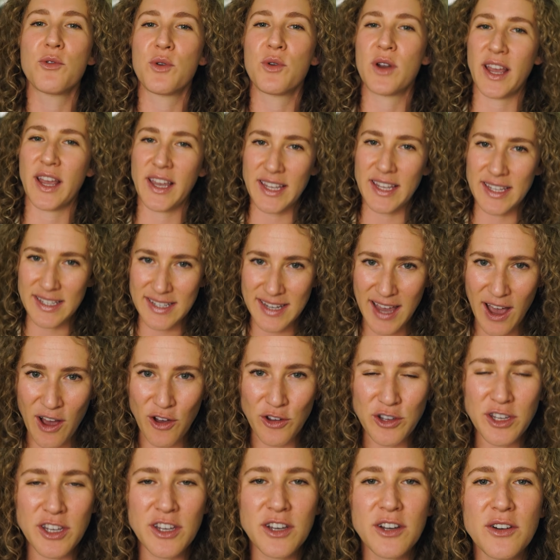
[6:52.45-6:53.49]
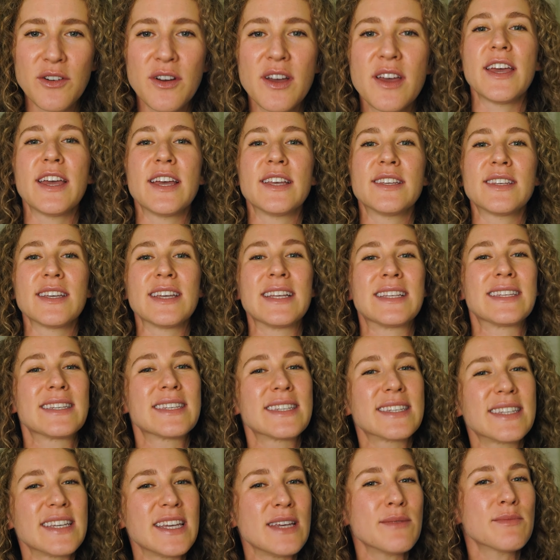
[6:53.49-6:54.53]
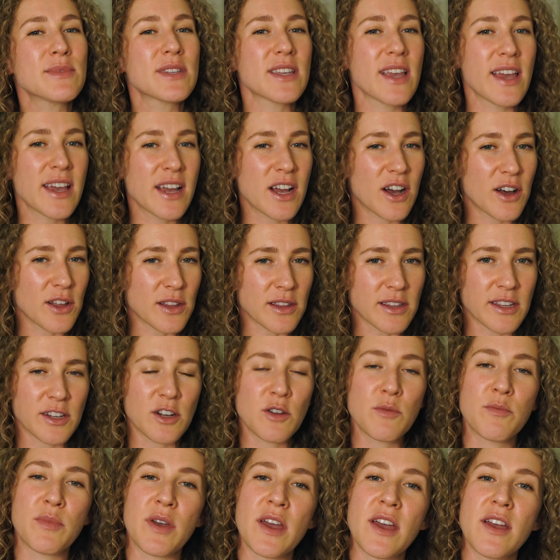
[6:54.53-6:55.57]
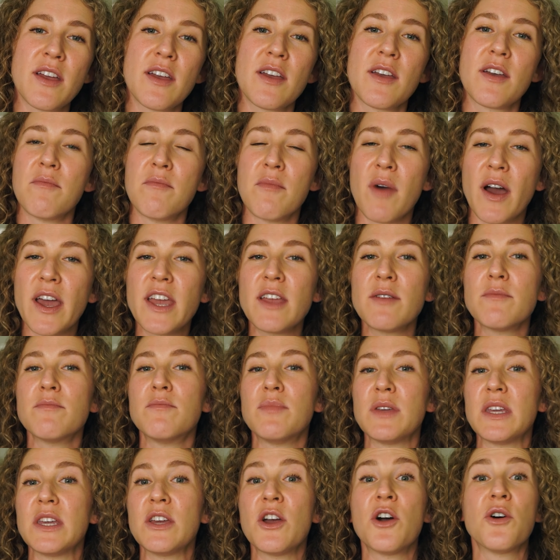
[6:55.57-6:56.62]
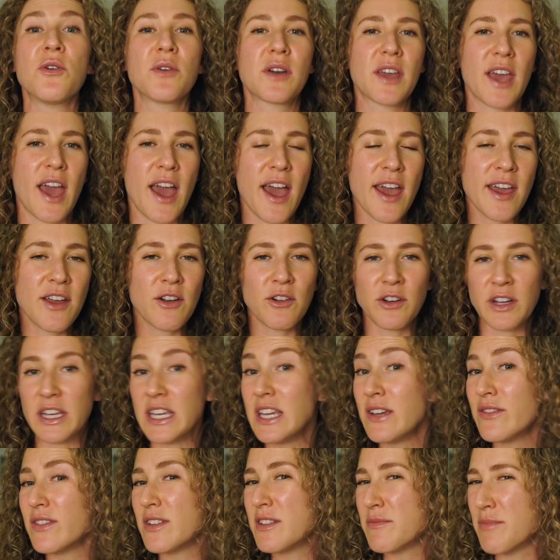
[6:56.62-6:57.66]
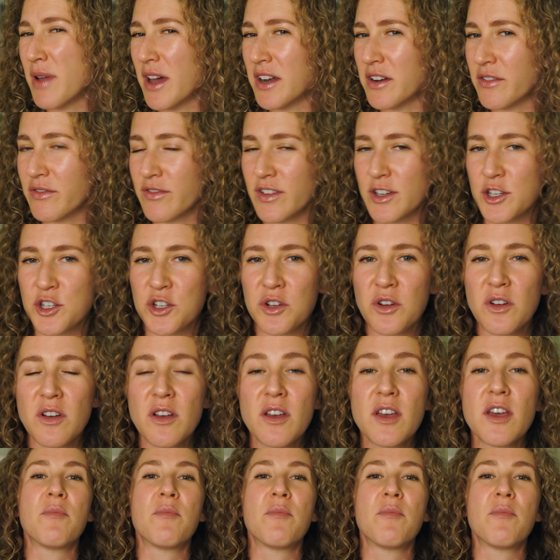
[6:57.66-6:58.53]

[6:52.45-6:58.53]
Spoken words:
What I can tell you is it seems like a little bit might be okay or even beneficial,